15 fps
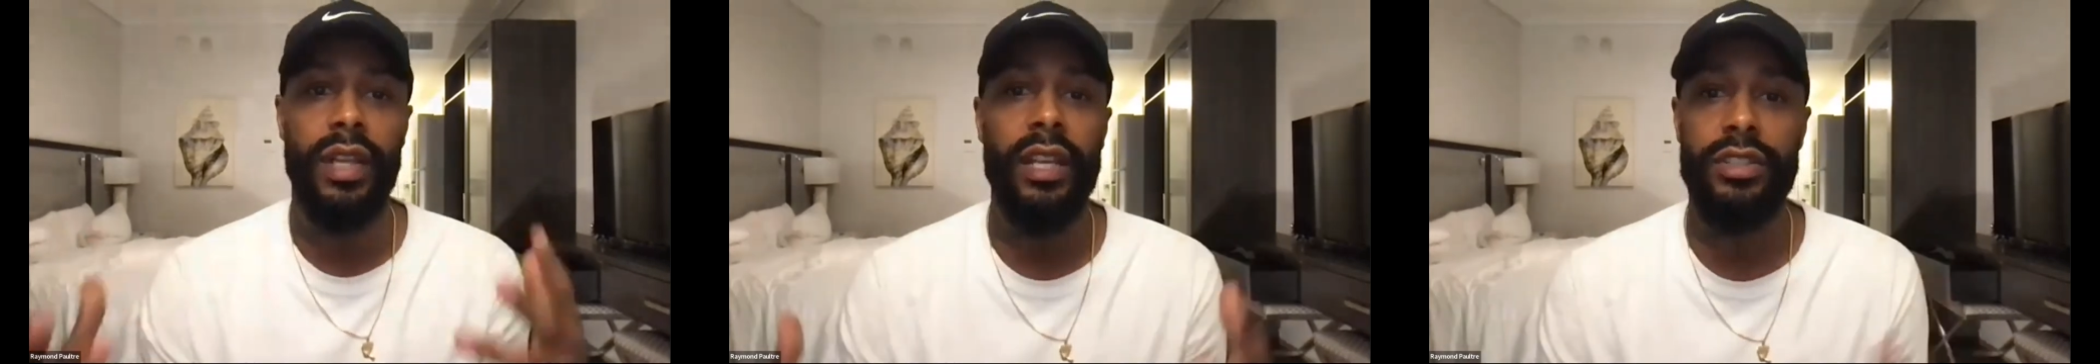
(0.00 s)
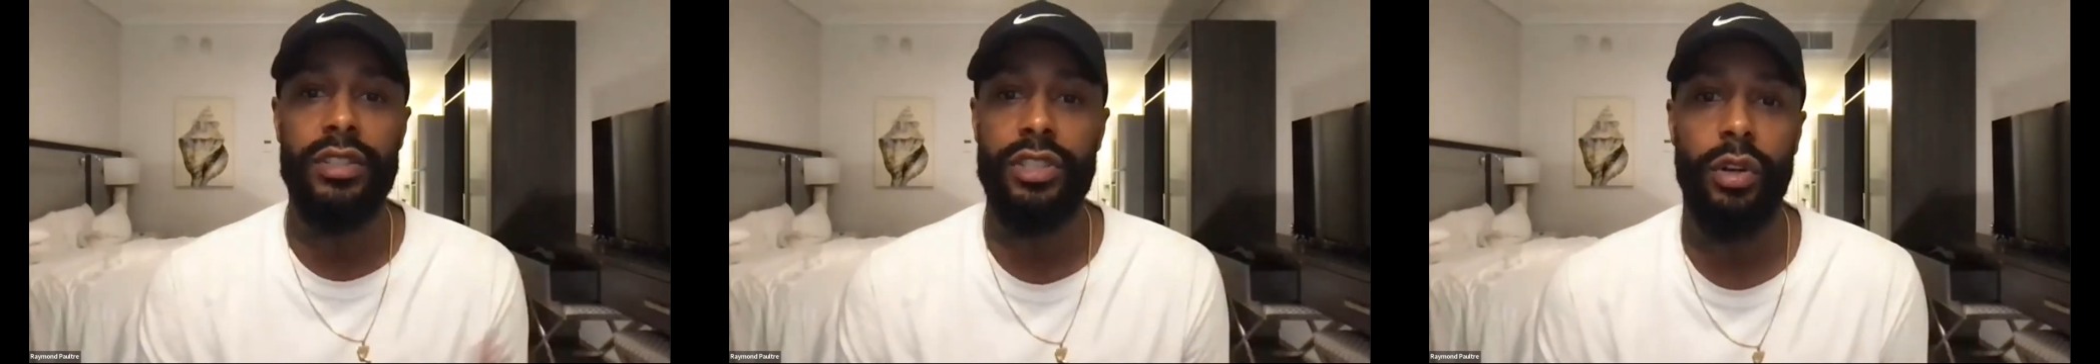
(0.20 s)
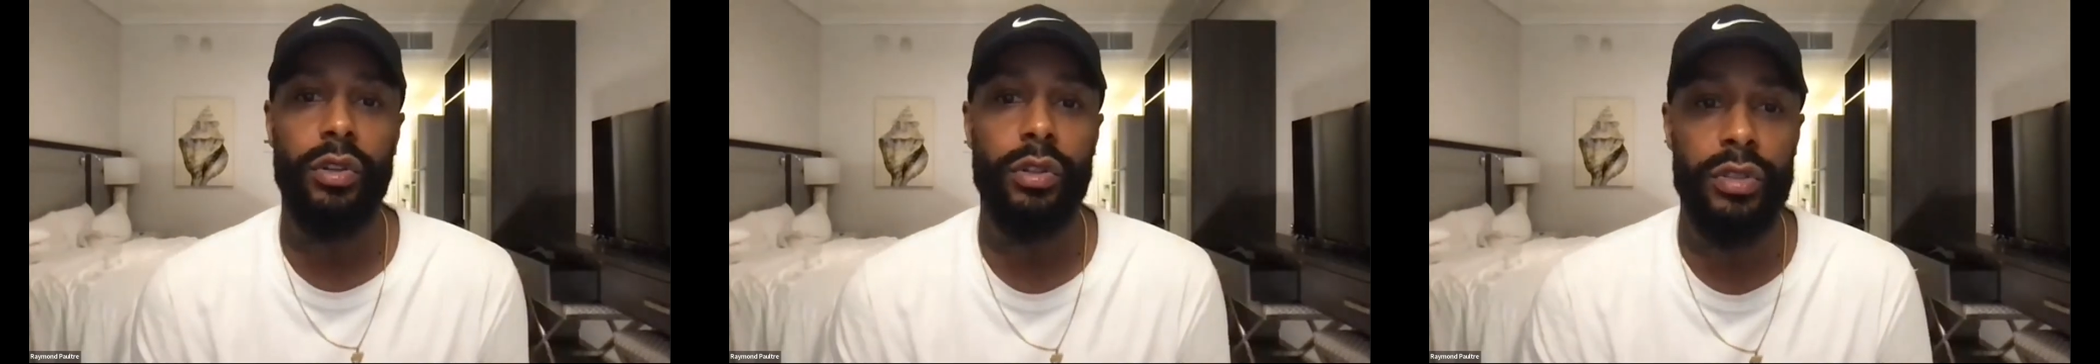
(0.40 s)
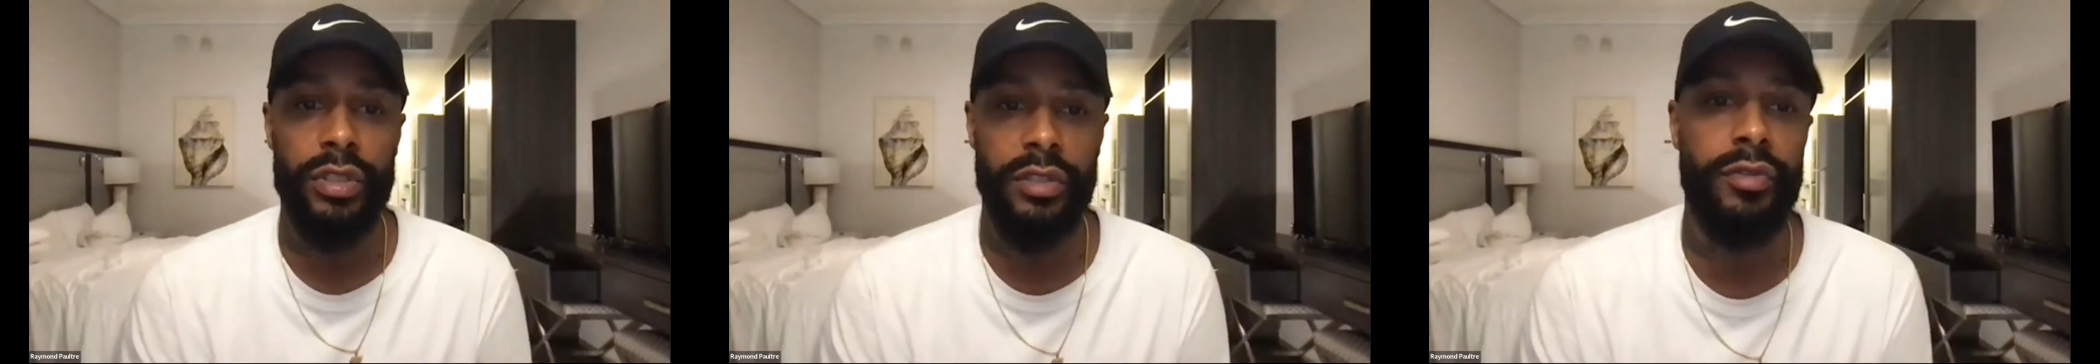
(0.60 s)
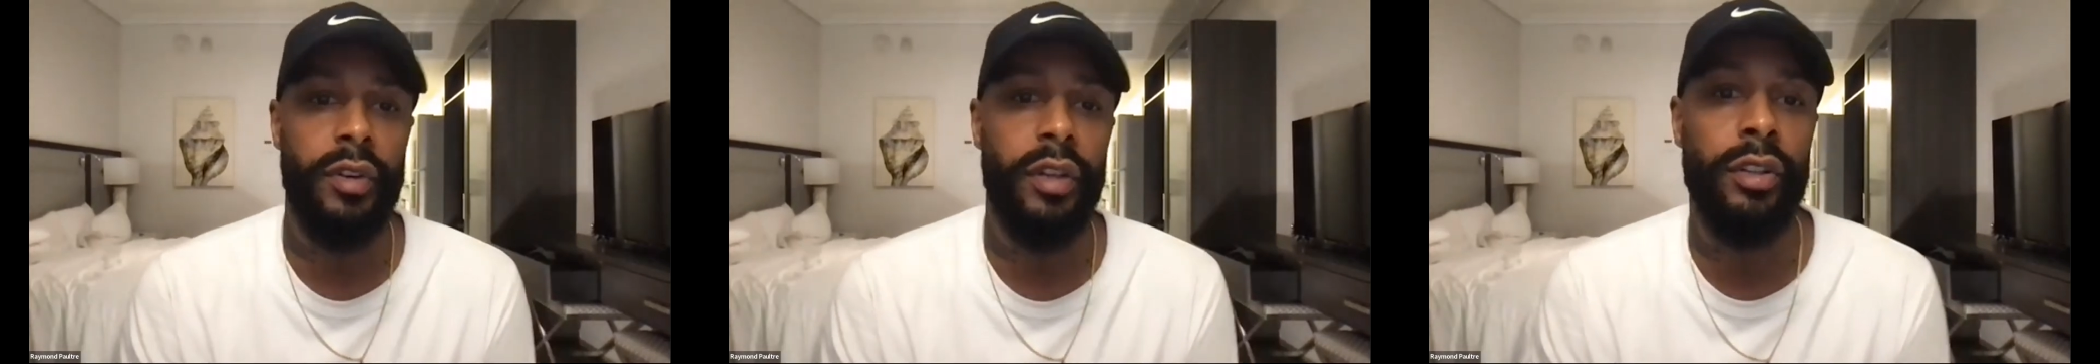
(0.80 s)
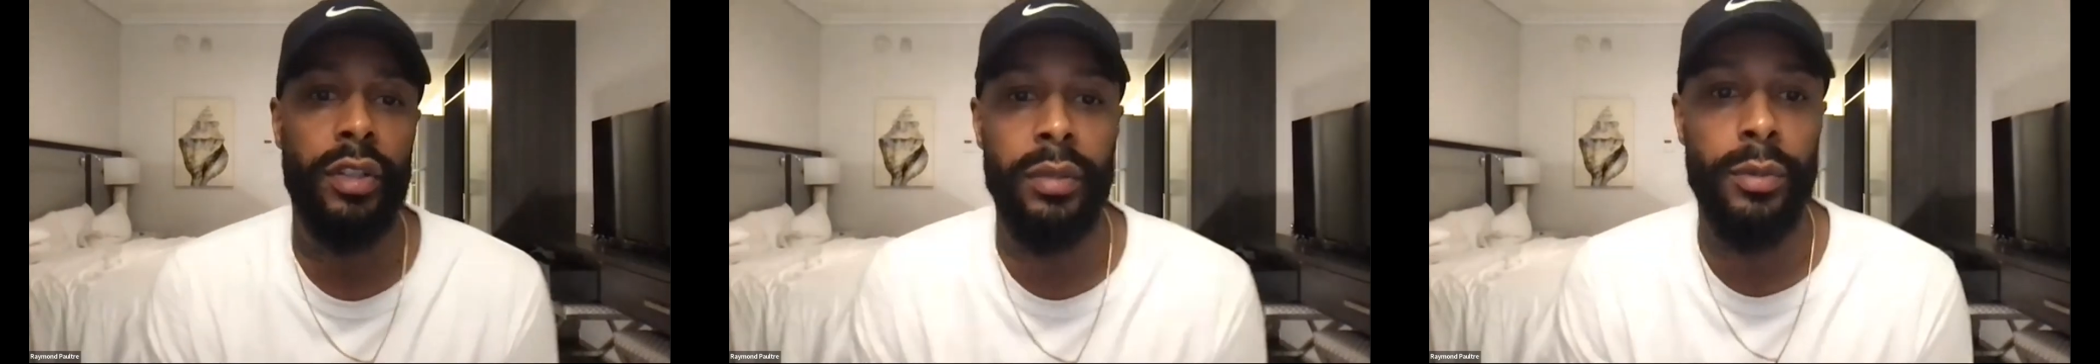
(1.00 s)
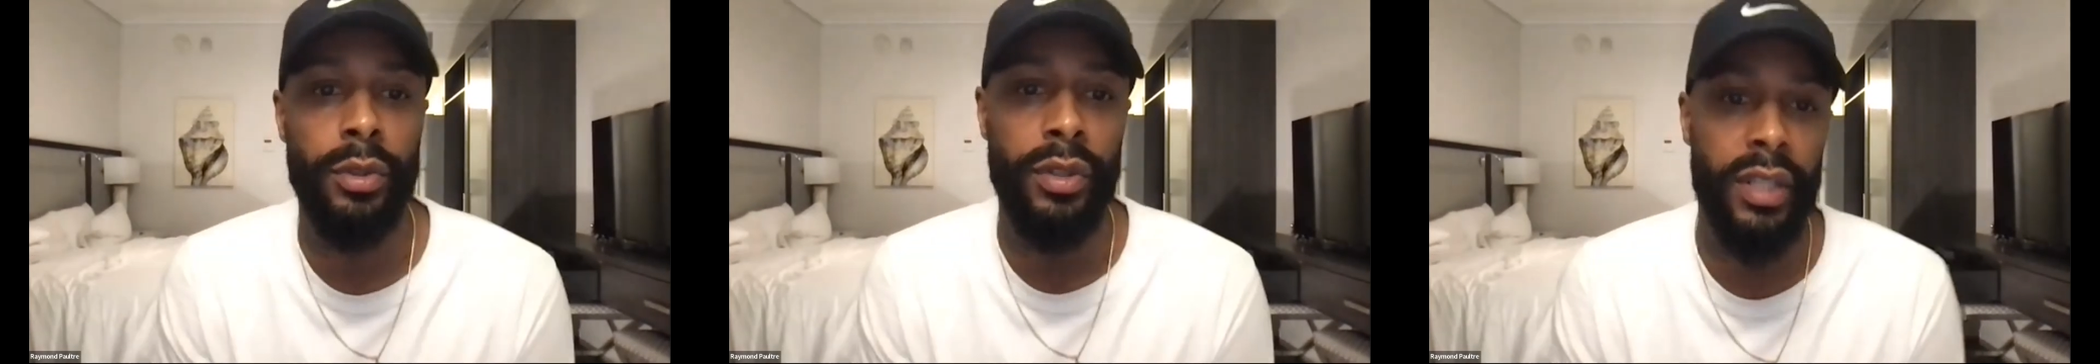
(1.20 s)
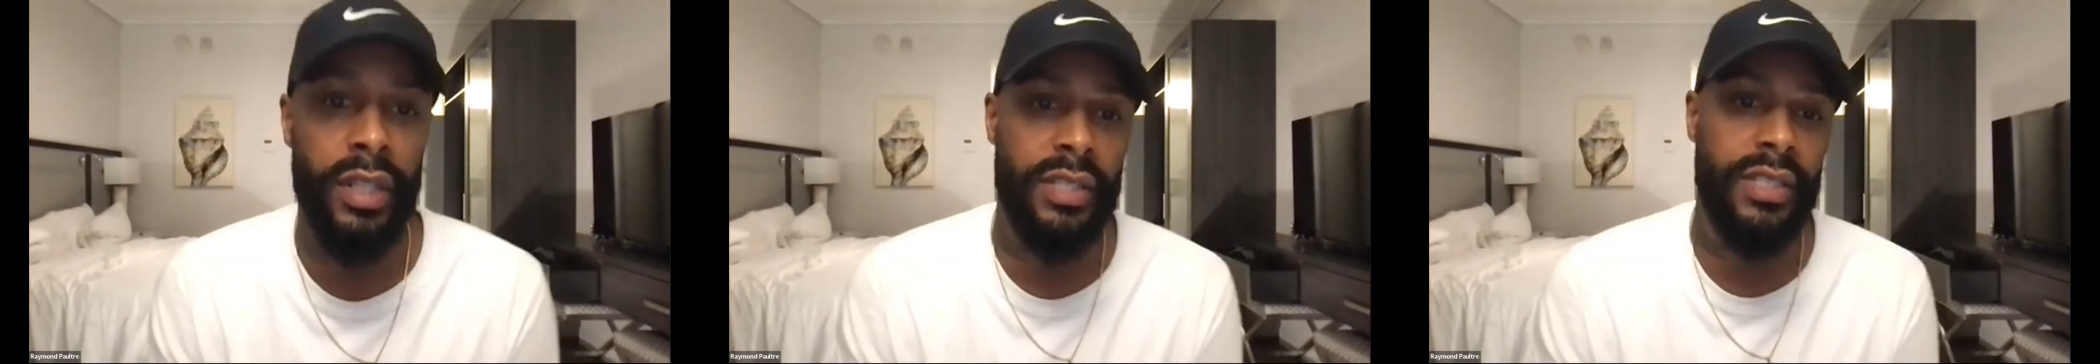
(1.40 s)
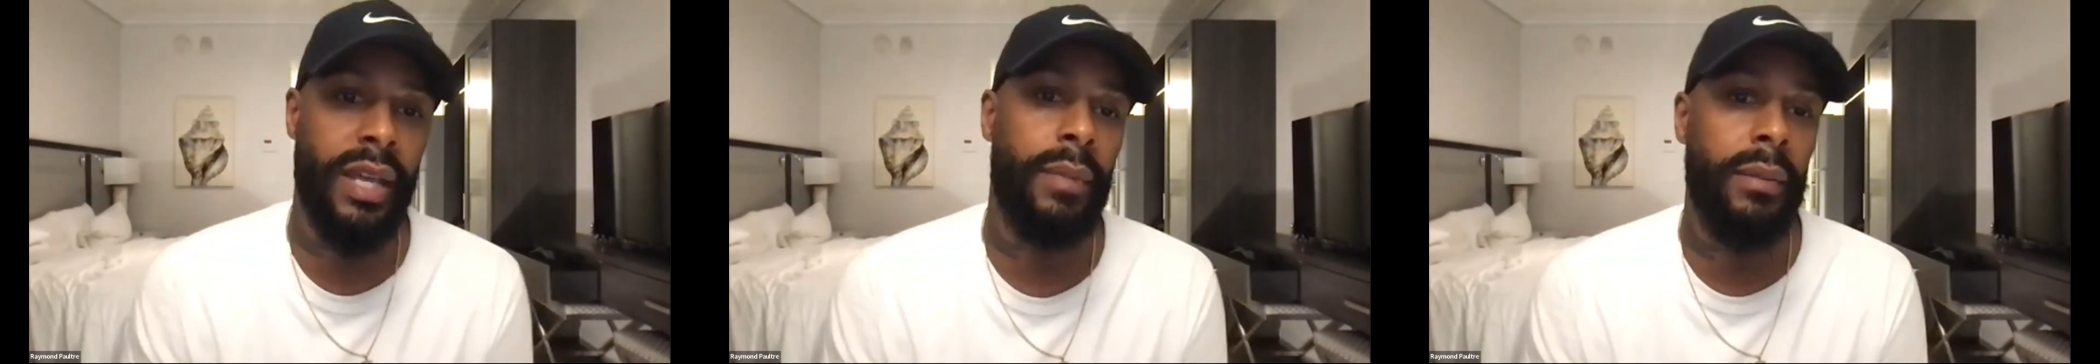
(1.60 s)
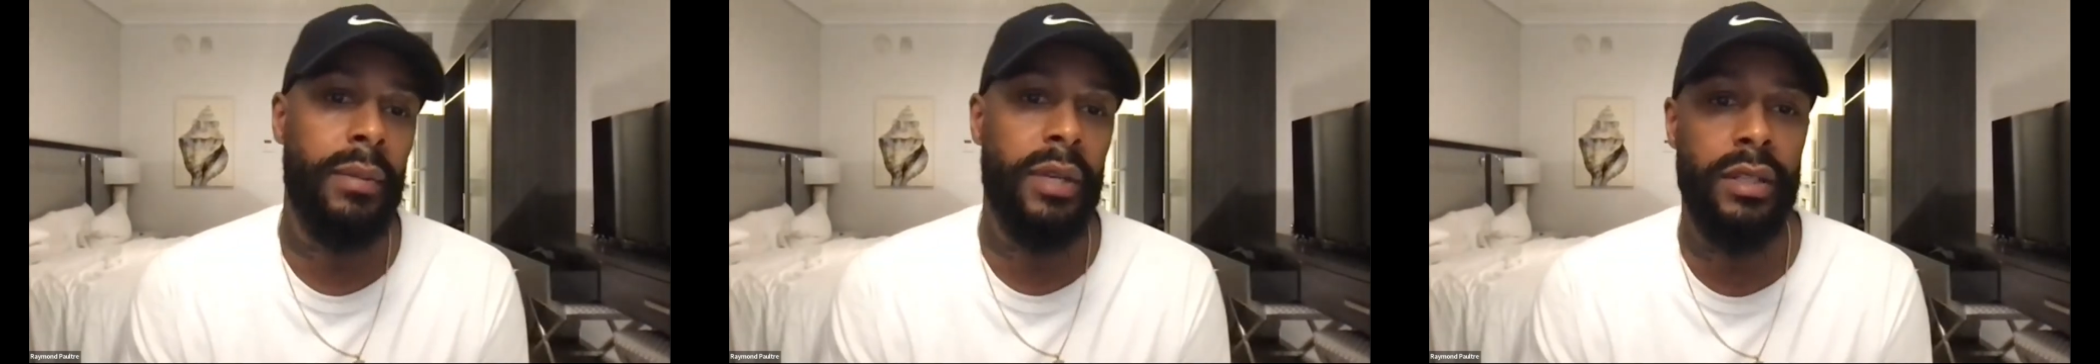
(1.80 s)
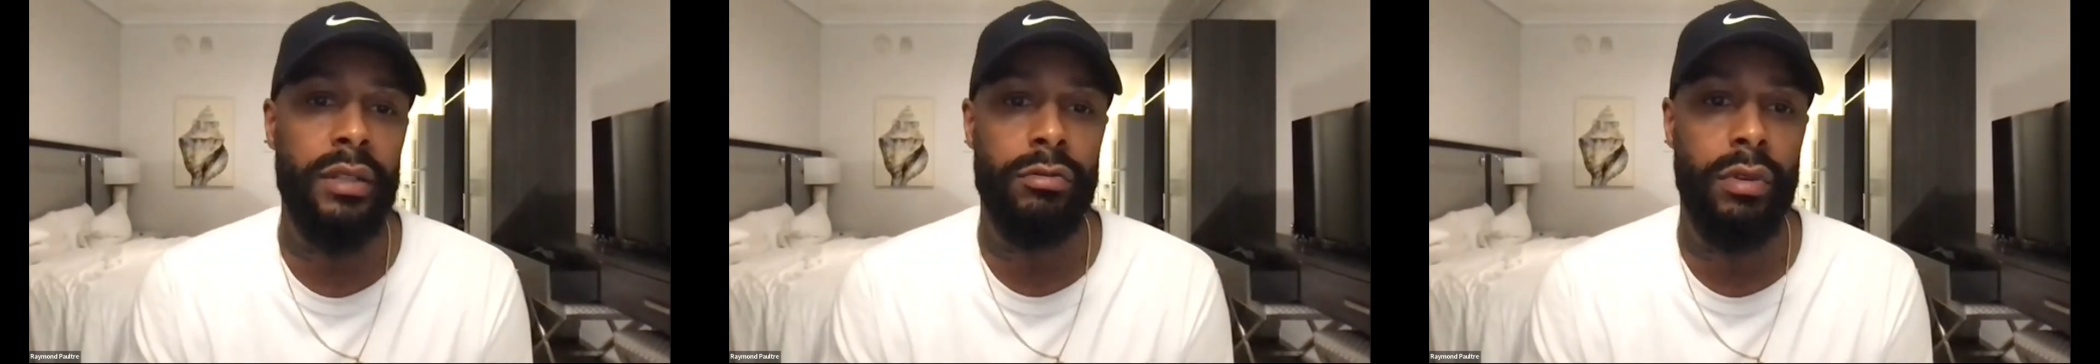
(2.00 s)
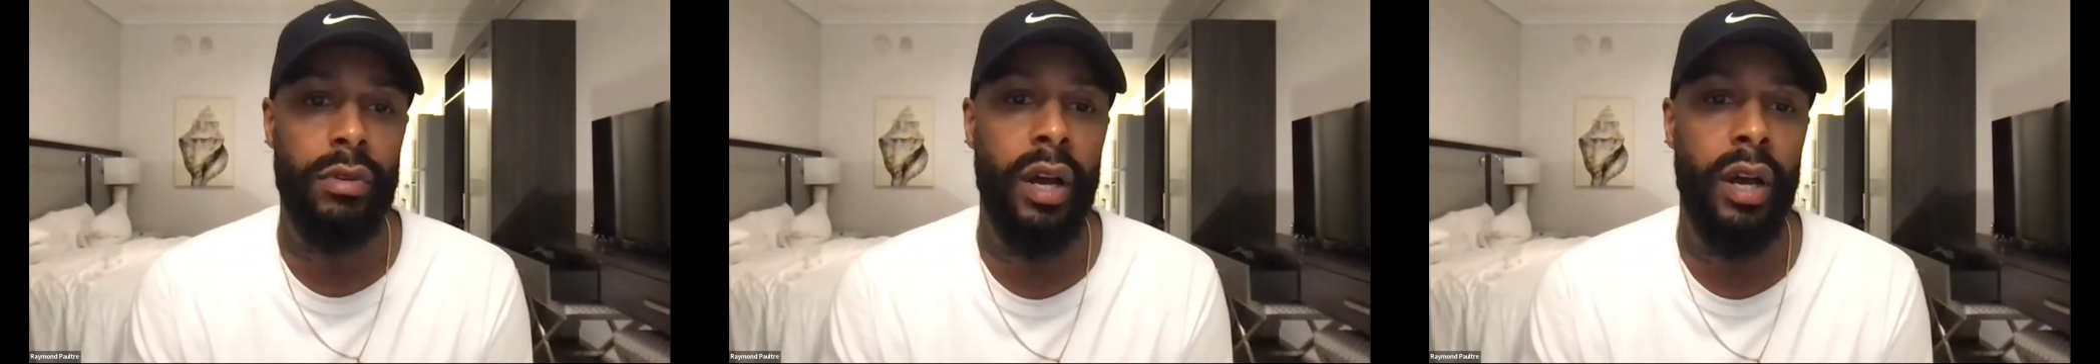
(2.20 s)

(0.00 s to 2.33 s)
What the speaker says: in circles and funder communities that maybe